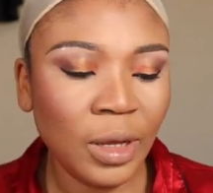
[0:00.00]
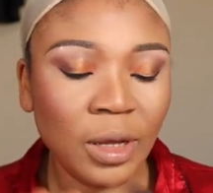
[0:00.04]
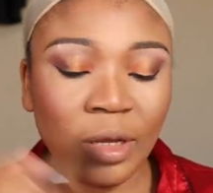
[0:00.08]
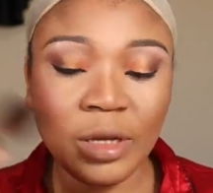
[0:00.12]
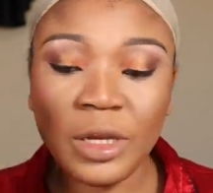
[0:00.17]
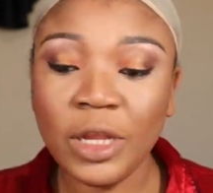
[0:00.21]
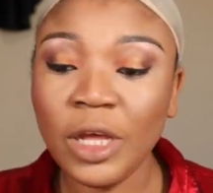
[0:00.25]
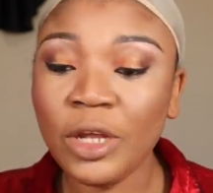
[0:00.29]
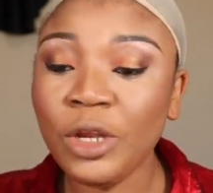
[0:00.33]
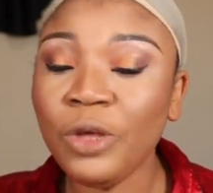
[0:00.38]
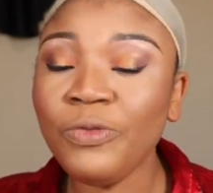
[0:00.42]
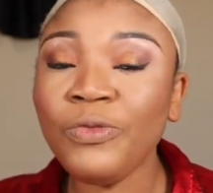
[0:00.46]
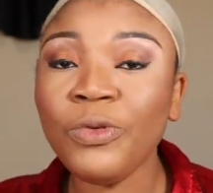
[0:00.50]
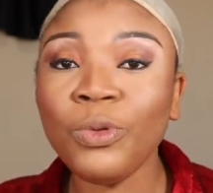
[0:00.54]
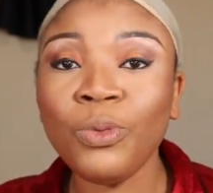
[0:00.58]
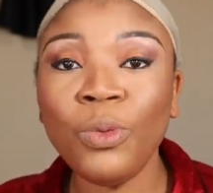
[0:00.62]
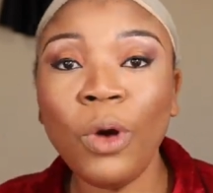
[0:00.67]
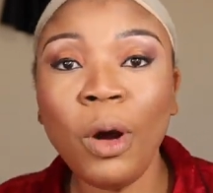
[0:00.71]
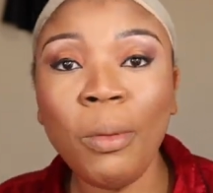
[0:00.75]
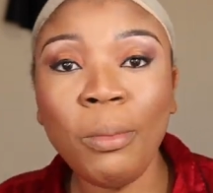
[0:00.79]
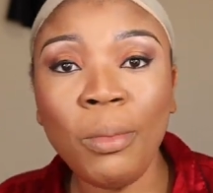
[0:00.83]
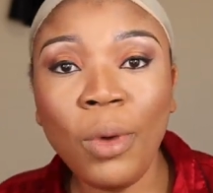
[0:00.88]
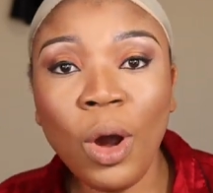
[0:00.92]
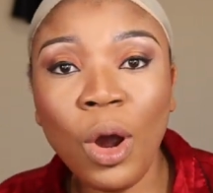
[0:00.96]
Then if you
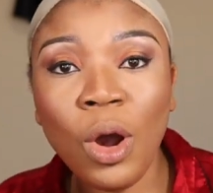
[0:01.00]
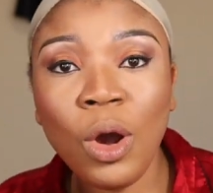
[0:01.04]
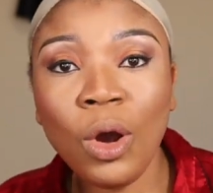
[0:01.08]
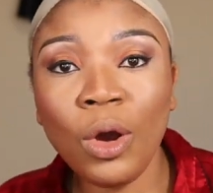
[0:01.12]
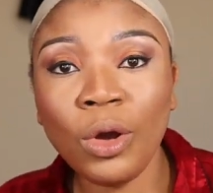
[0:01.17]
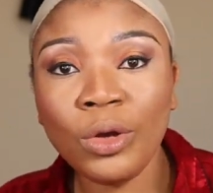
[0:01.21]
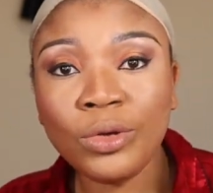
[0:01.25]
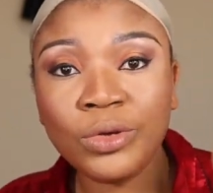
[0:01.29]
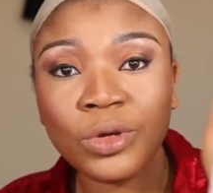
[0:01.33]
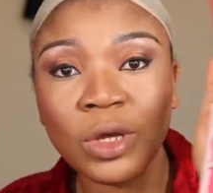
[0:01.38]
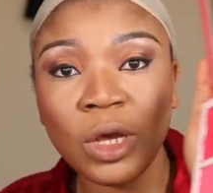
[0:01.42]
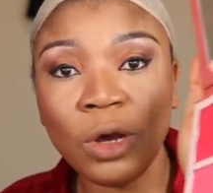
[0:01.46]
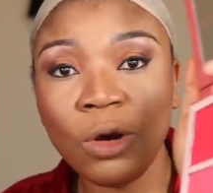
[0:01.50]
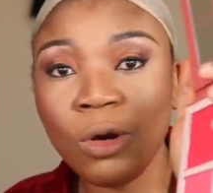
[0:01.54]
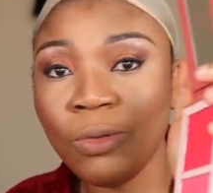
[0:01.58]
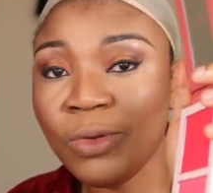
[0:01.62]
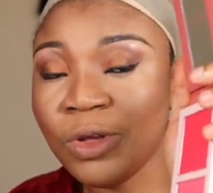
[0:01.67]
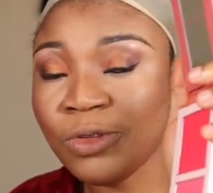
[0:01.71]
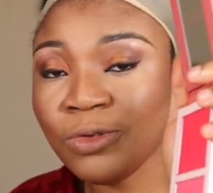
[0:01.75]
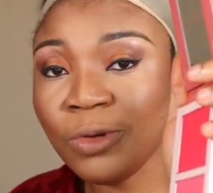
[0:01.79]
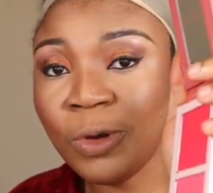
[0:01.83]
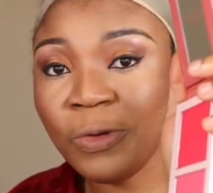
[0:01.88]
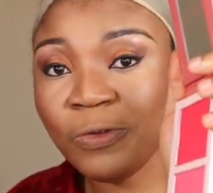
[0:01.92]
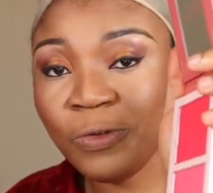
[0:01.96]
want more, you can
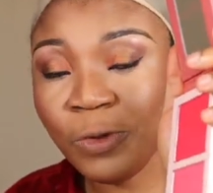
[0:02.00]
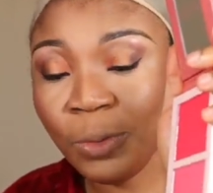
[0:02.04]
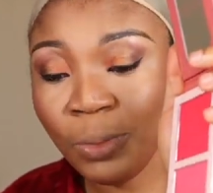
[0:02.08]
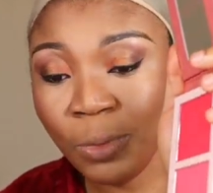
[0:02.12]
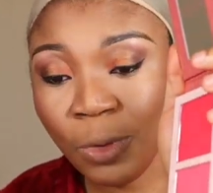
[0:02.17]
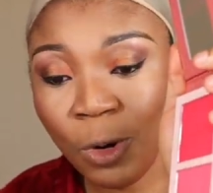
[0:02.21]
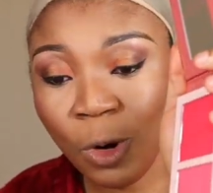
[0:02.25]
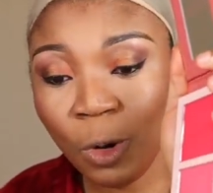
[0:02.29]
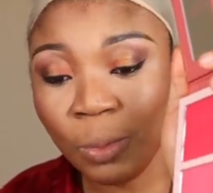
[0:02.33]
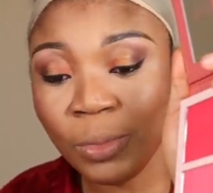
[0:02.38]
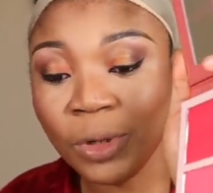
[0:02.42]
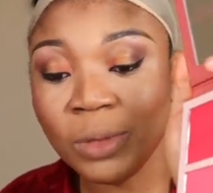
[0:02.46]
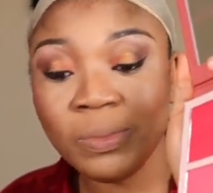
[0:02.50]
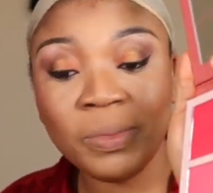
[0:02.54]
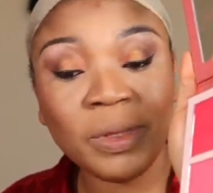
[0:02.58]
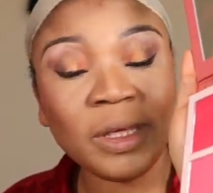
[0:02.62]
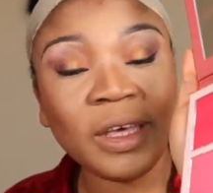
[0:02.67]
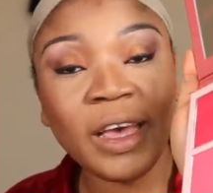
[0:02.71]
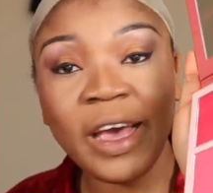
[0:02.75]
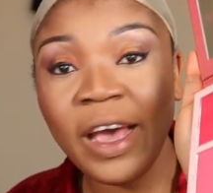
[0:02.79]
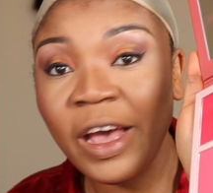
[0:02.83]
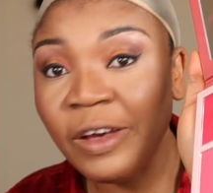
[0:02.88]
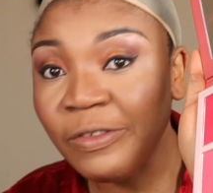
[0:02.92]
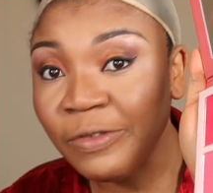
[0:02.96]
always go in for more, but be
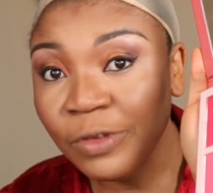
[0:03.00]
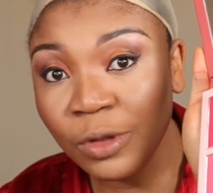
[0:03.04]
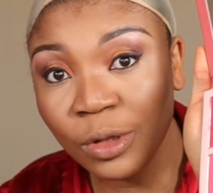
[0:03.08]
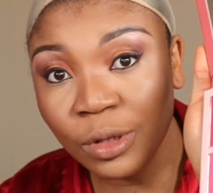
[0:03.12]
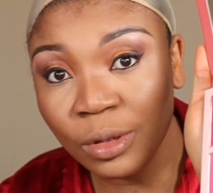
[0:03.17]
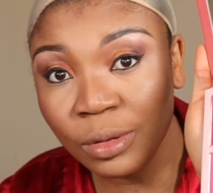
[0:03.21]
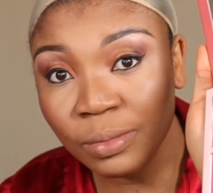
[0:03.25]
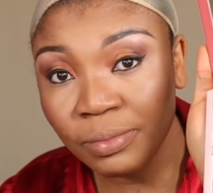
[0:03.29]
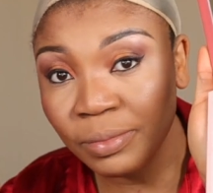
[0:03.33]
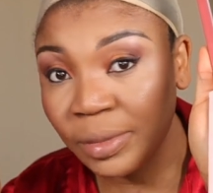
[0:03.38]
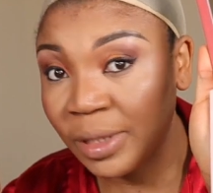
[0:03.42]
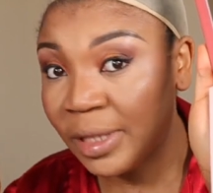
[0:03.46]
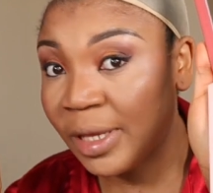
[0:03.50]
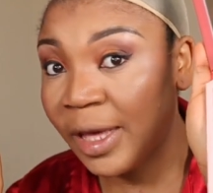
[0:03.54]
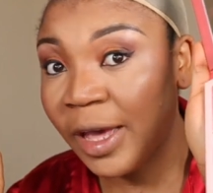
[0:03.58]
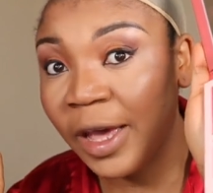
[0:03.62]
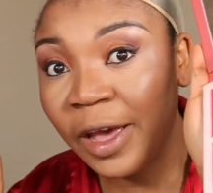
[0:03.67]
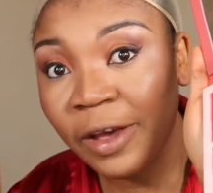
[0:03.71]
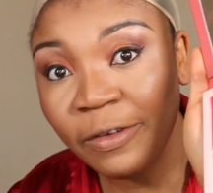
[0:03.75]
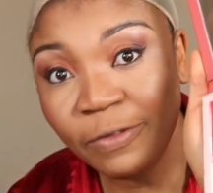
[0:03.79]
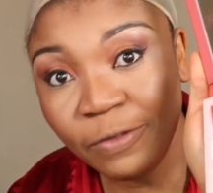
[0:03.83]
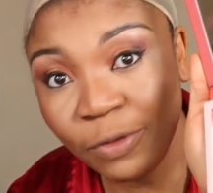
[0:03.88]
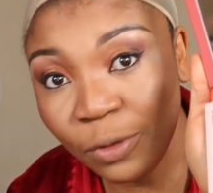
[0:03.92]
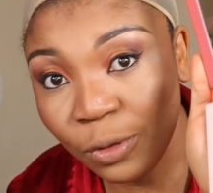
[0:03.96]
careful,
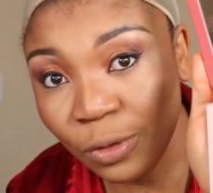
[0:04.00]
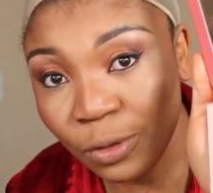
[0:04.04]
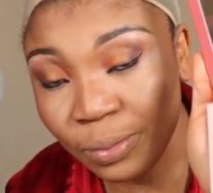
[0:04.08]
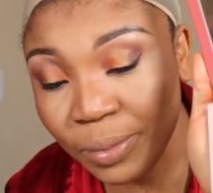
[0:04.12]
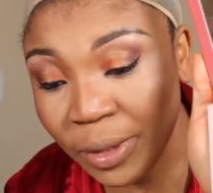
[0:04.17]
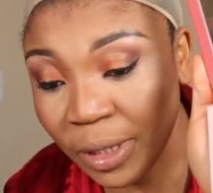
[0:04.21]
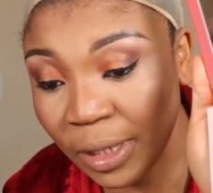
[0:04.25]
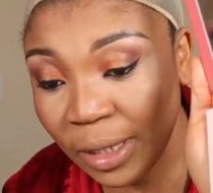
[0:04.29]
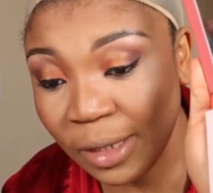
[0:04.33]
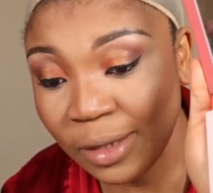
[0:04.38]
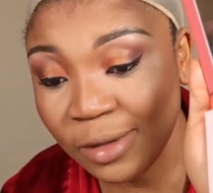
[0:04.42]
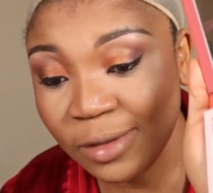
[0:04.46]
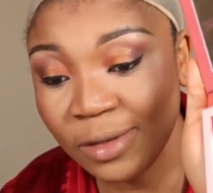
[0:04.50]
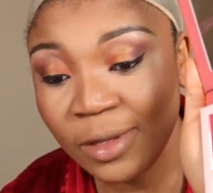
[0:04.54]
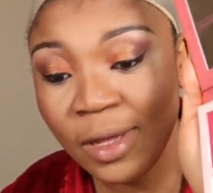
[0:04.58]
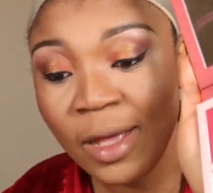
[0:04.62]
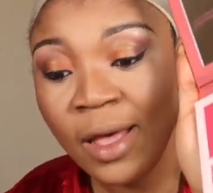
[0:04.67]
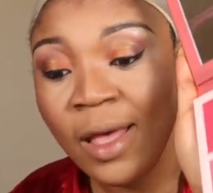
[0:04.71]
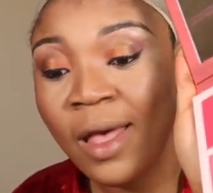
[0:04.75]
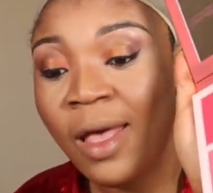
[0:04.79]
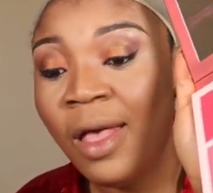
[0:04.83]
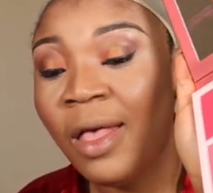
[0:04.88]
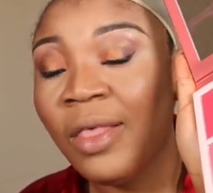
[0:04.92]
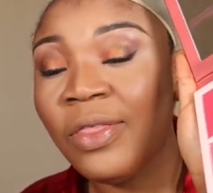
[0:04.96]
because
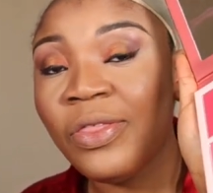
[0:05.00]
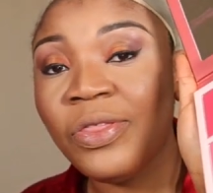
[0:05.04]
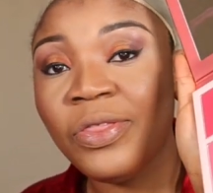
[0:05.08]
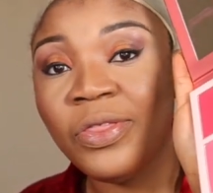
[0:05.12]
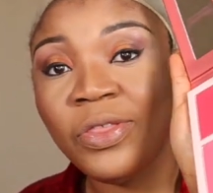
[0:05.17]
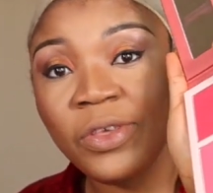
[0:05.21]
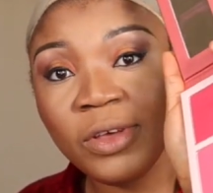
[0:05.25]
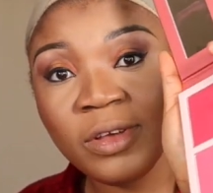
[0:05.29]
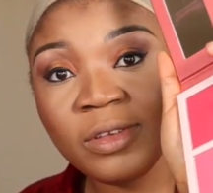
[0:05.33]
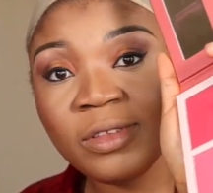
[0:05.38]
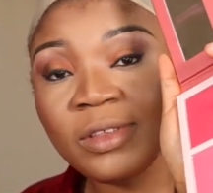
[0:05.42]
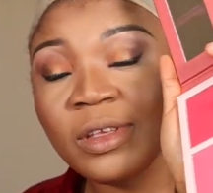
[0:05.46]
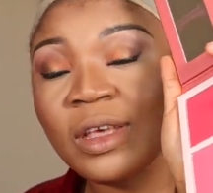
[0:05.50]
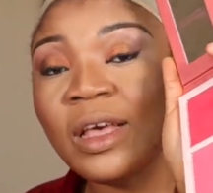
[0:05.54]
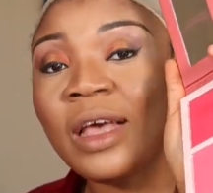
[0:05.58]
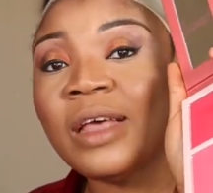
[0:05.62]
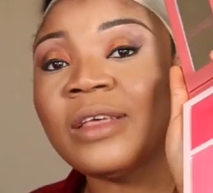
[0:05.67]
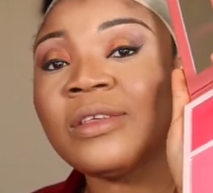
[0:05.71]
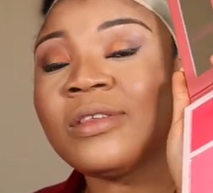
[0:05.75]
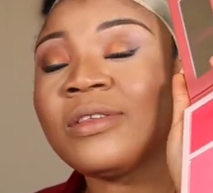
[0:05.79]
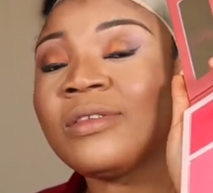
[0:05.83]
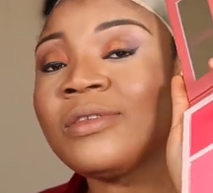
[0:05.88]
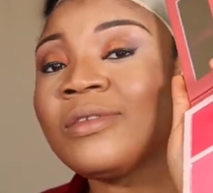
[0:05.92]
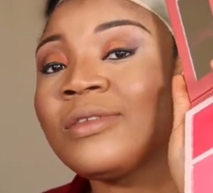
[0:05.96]
this
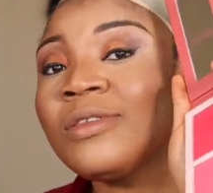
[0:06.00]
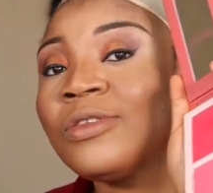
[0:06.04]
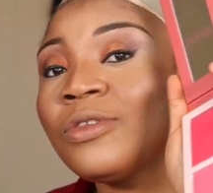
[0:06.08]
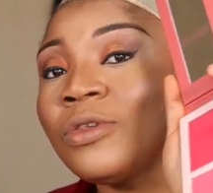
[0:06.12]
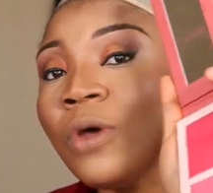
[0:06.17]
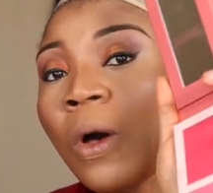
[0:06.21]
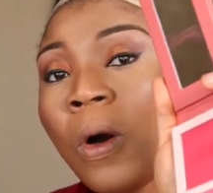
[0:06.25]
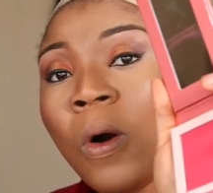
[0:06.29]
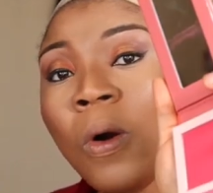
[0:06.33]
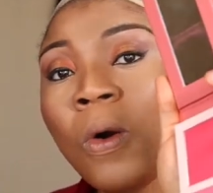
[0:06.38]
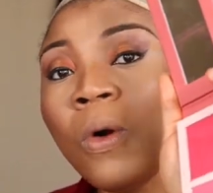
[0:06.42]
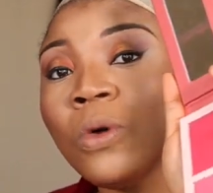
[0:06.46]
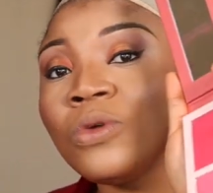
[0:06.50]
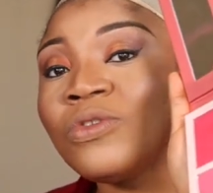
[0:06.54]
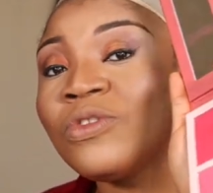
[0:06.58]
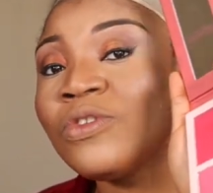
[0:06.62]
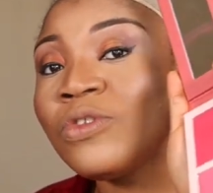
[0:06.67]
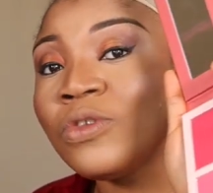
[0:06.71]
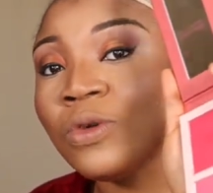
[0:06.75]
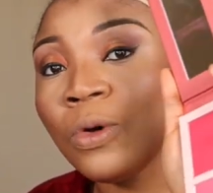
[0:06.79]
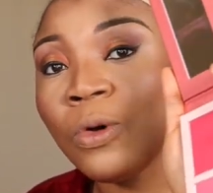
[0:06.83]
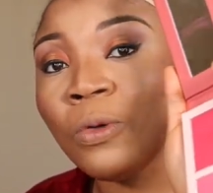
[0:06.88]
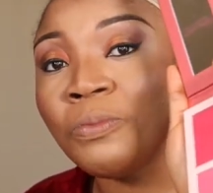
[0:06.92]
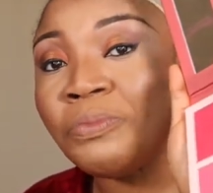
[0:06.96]
is so
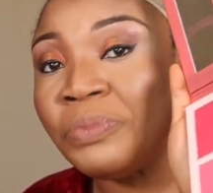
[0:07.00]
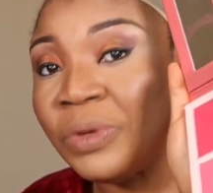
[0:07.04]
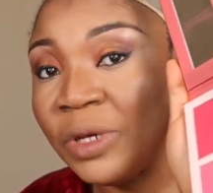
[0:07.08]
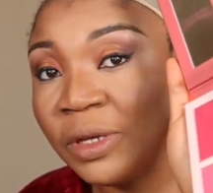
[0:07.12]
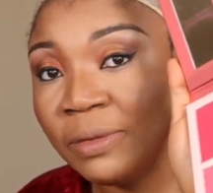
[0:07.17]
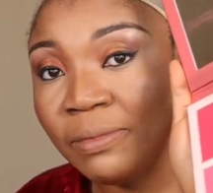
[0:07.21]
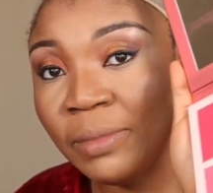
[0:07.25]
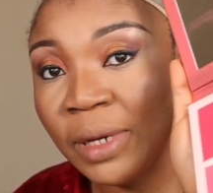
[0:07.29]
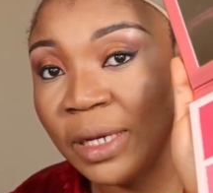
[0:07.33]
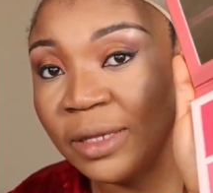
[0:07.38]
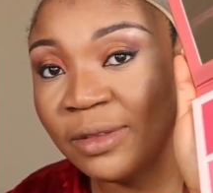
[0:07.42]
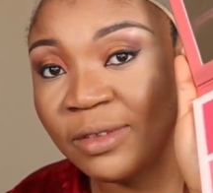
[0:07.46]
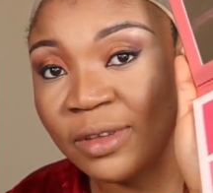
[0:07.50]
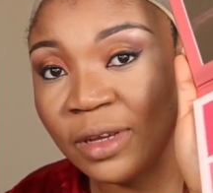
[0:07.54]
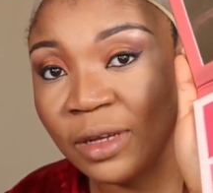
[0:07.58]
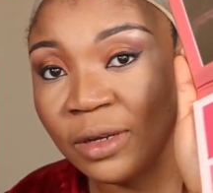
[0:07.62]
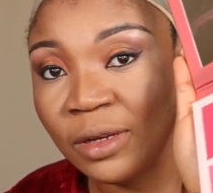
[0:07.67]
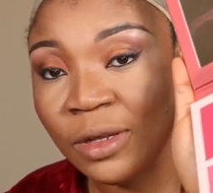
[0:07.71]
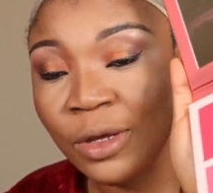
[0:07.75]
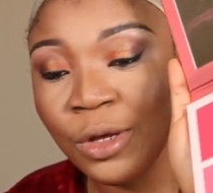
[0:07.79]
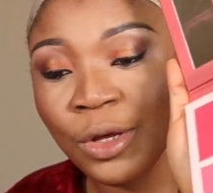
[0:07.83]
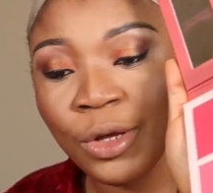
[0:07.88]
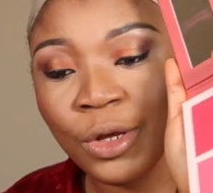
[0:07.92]
pigmented.